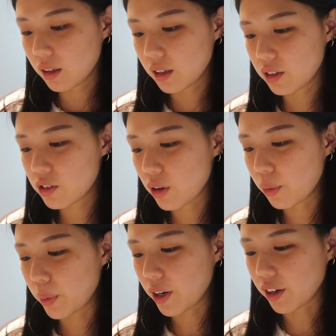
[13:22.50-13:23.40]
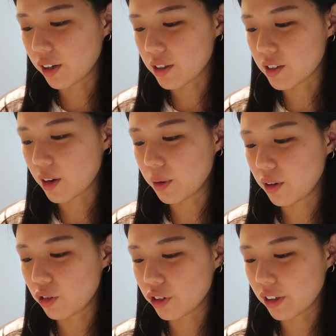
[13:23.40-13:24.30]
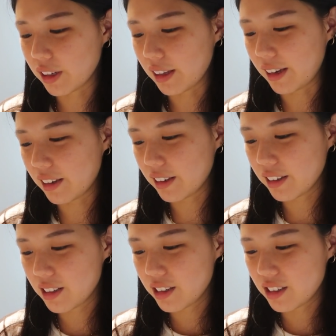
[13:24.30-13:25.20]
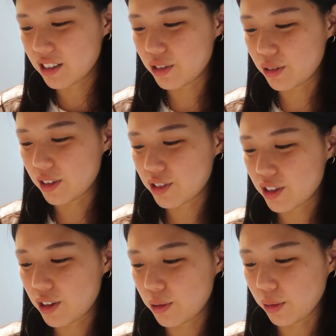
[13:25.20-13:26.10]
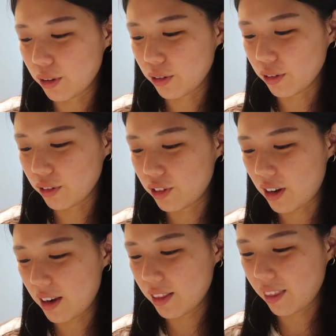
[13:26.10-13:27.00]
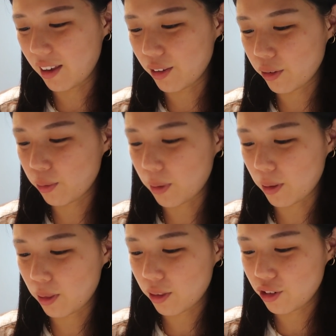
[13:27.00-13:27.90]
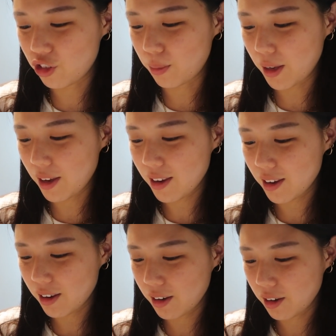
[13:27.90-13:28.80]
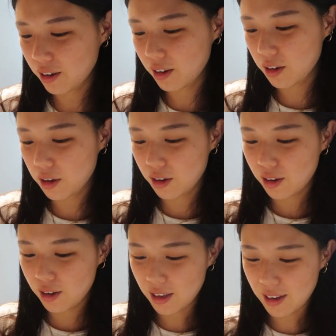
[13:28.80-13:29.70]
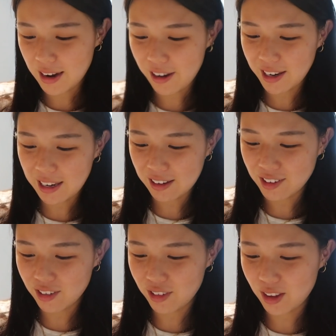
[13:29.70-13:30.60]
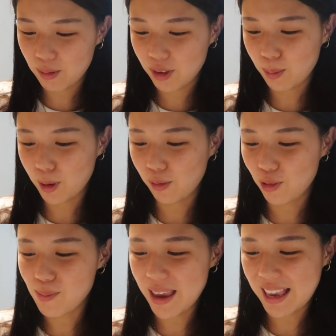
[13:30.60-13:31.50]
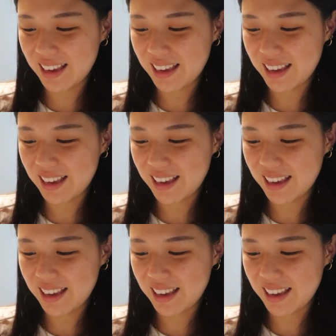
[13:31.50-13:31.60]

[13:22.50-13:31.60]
It's so weird because I would usually like do these cute little date things with Jimmy, and now I get to do them with my roommate.